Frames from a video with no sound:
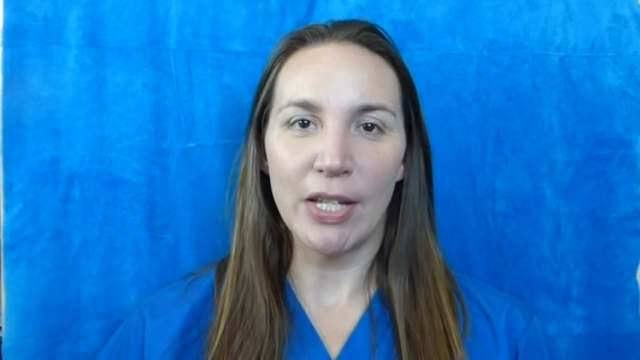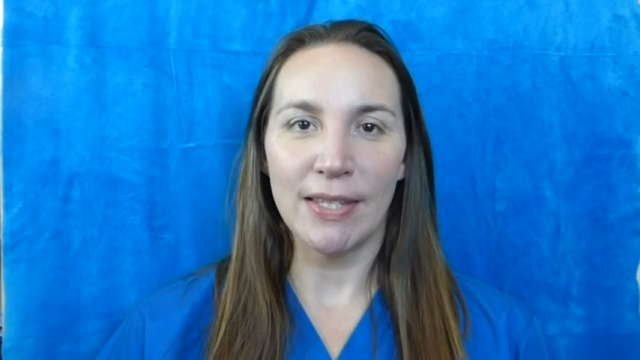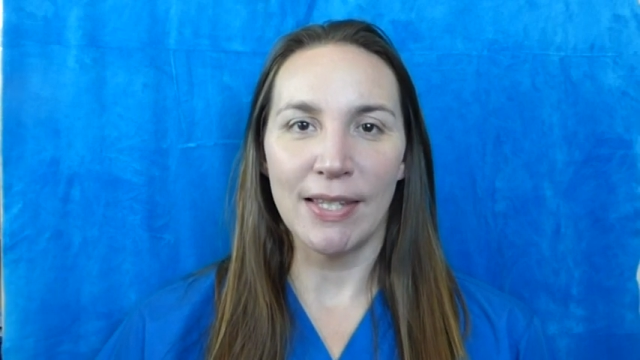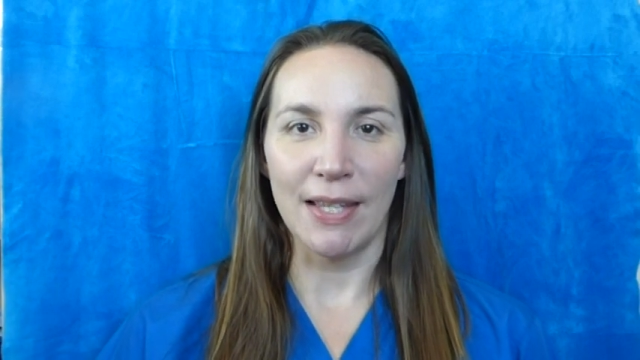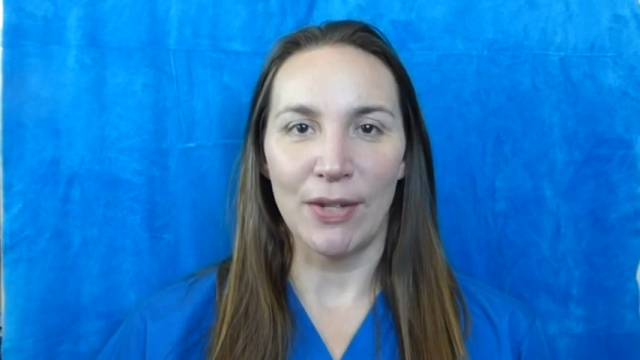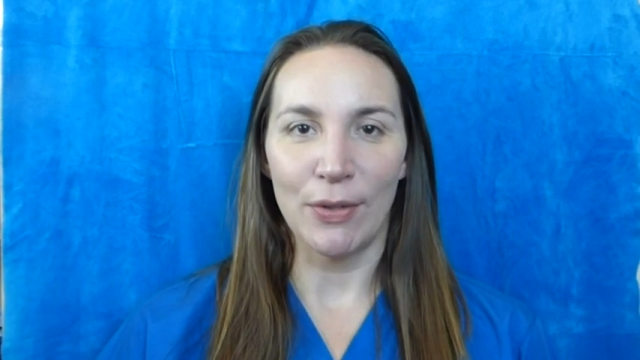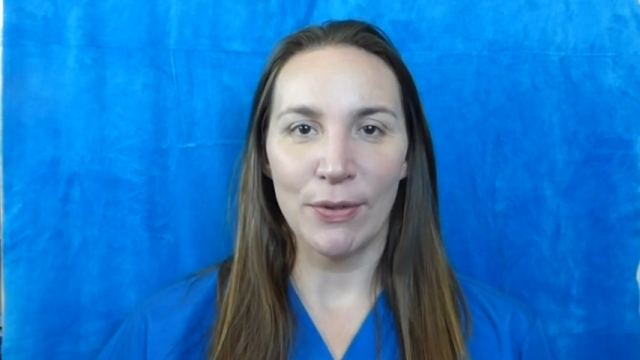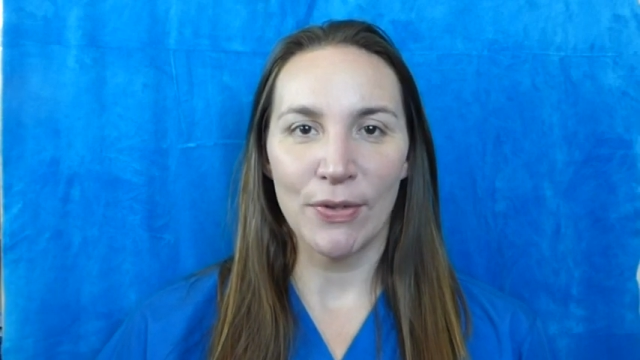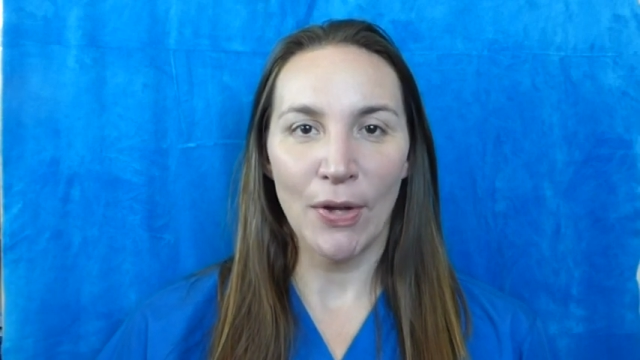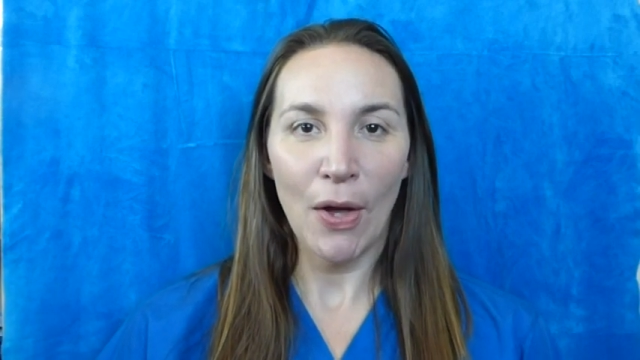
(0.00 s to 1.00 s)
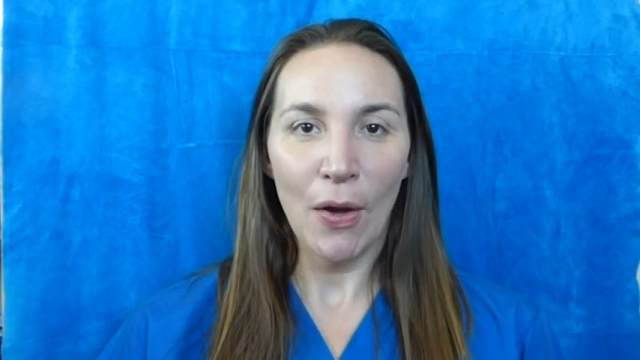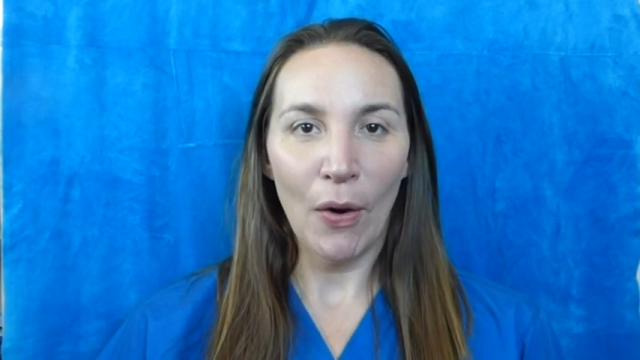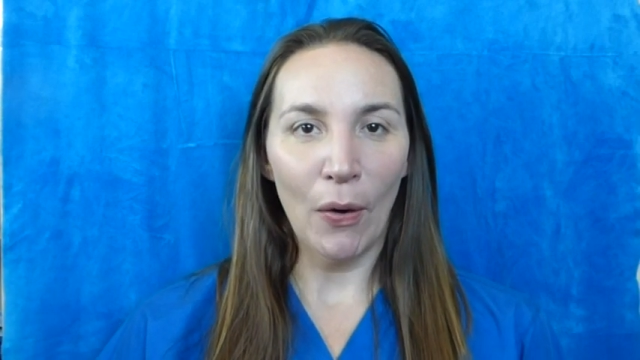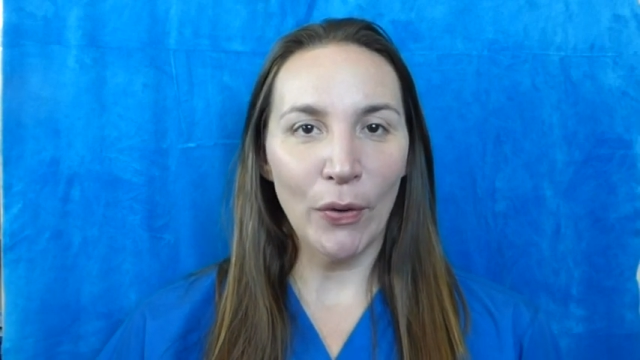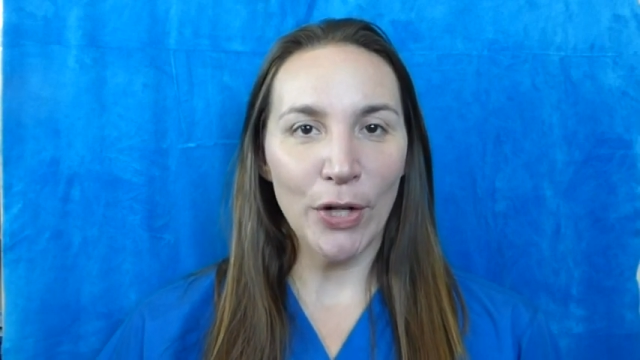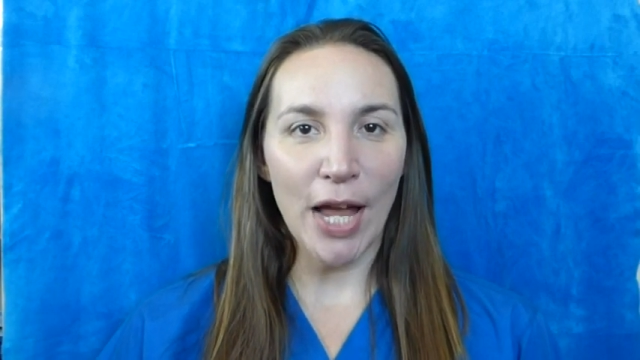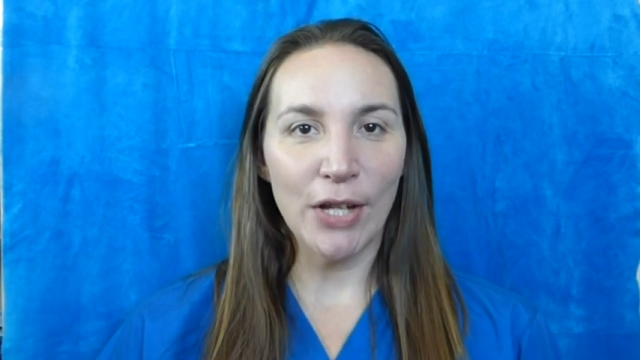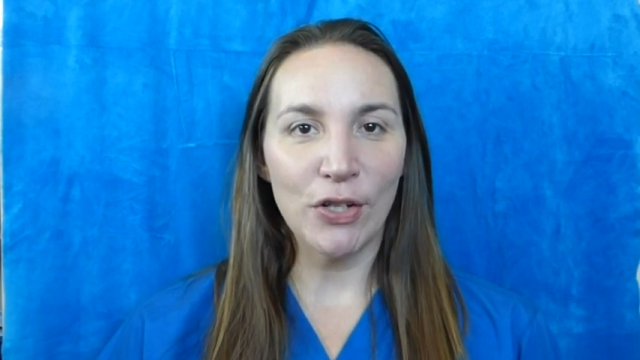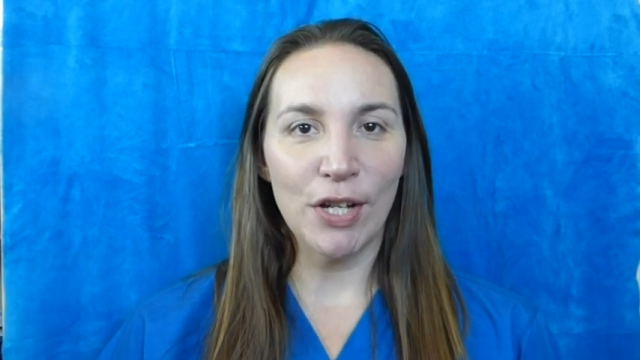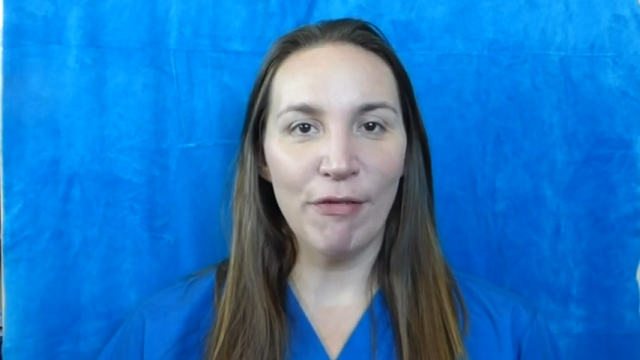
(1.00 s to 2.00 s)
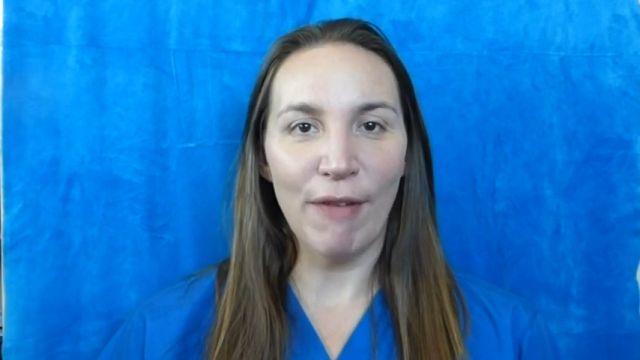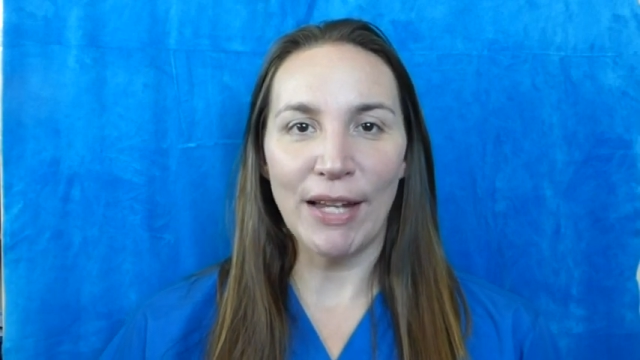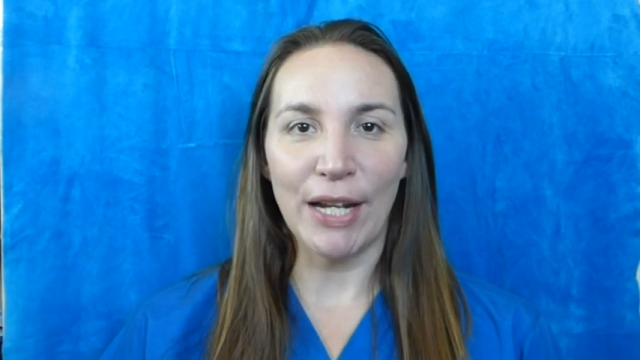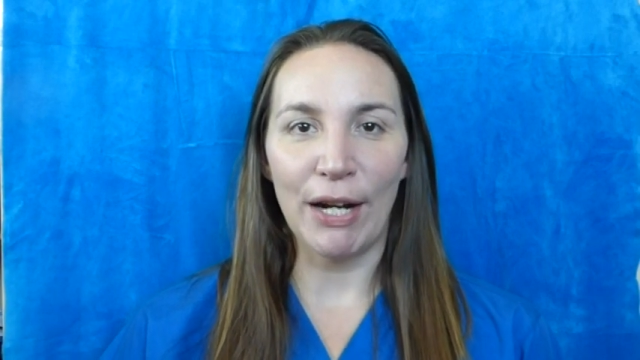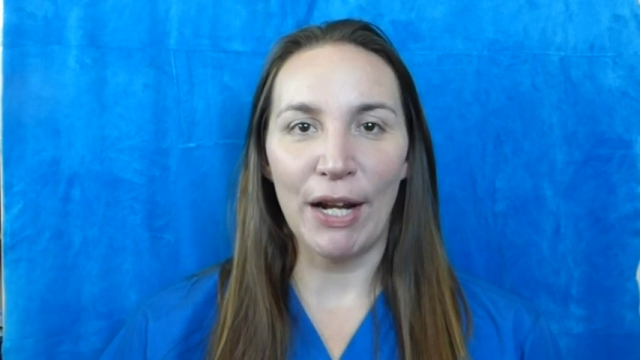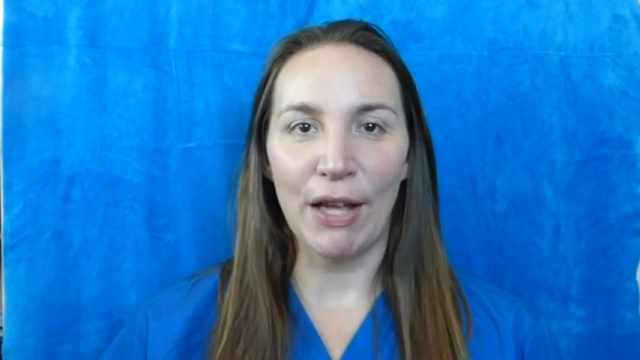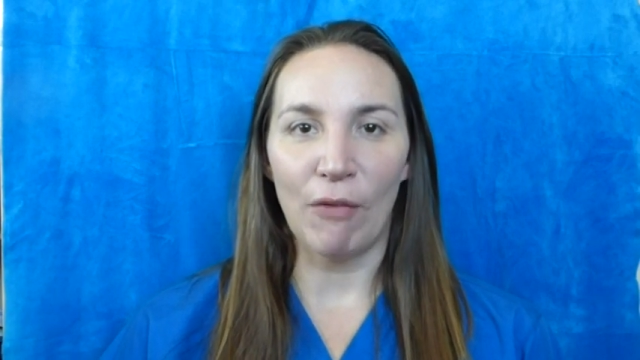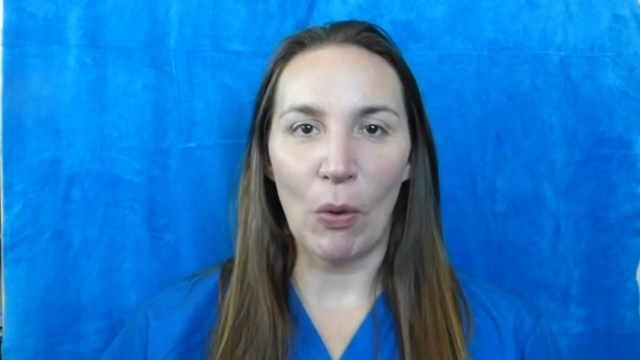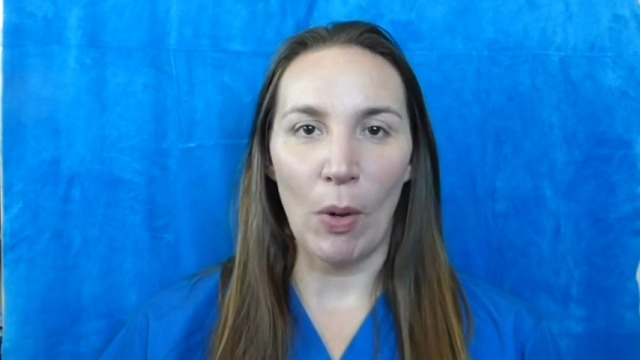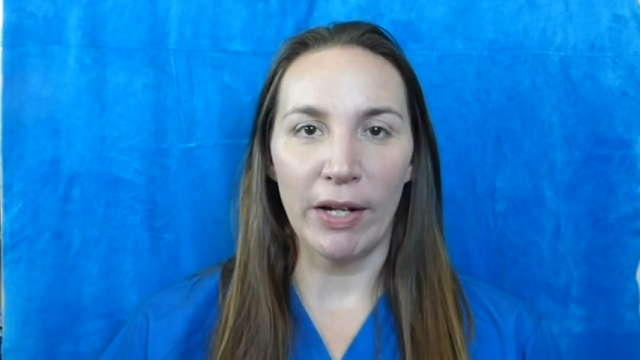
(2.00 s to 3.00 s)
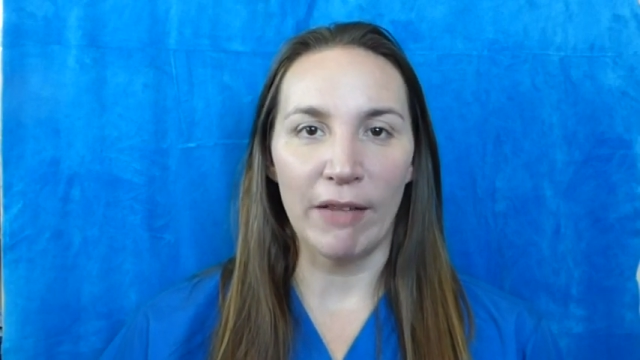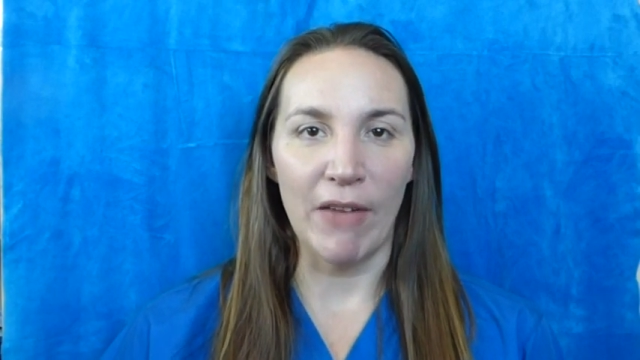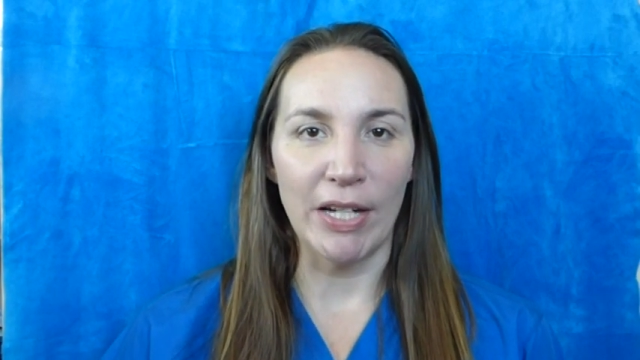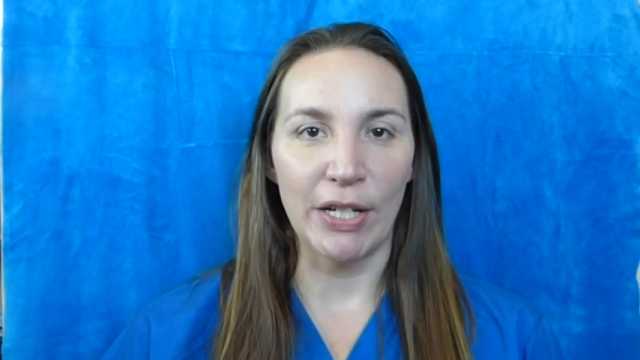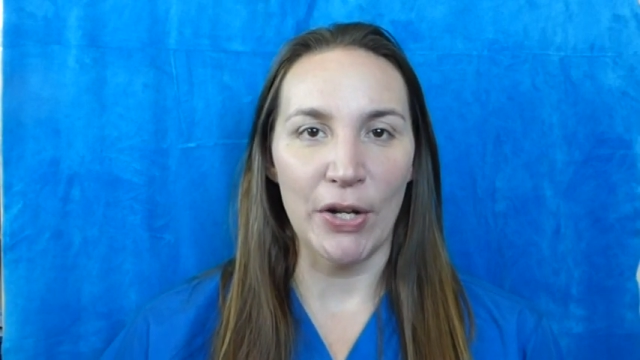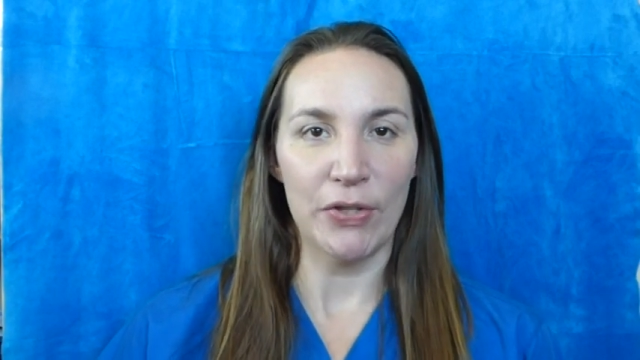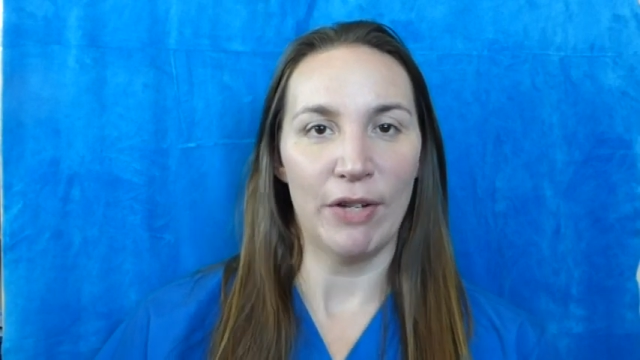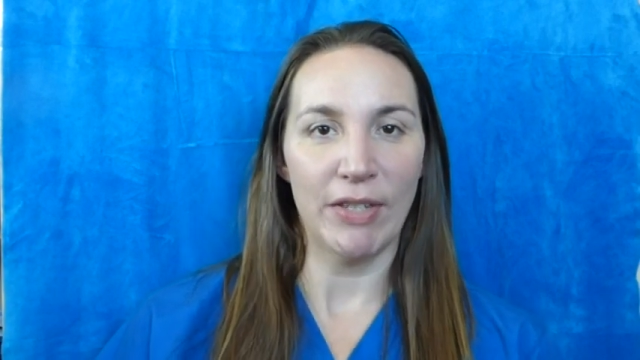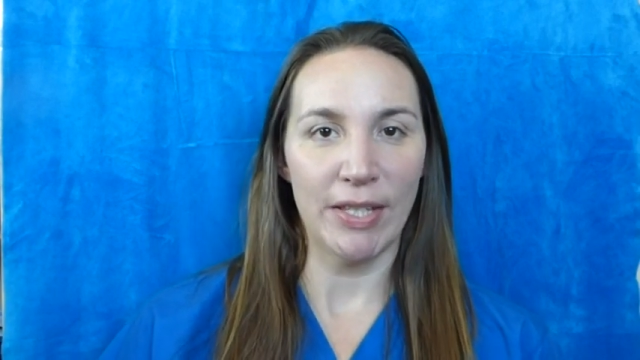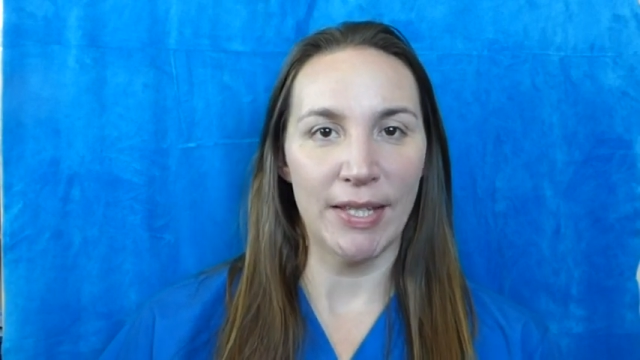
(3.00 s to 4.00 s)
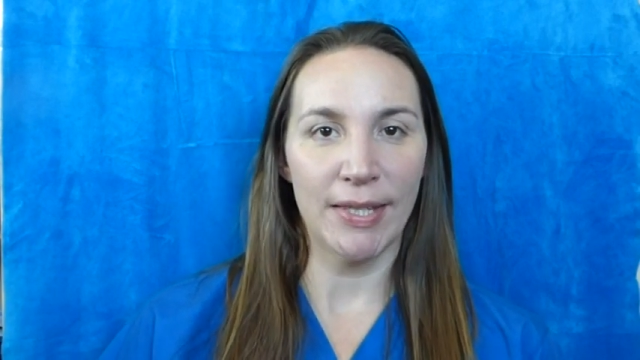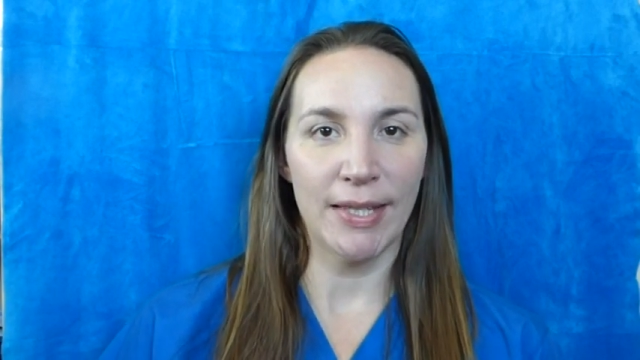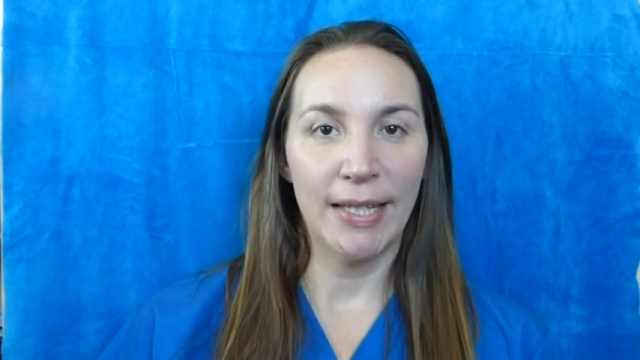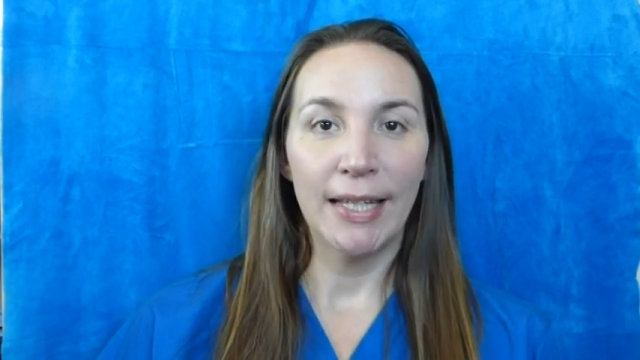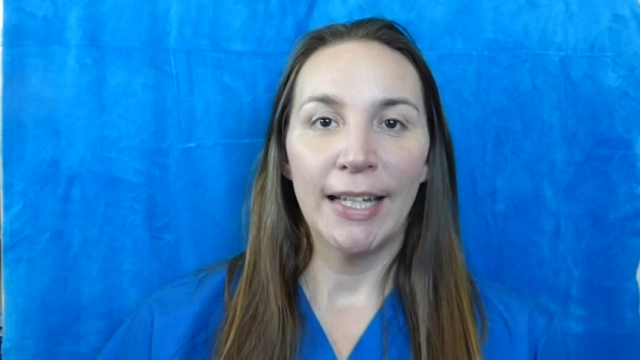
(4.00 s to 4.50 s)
Jesse Sanders, owner and chief veterinarian of Aquatic Veterinary Services.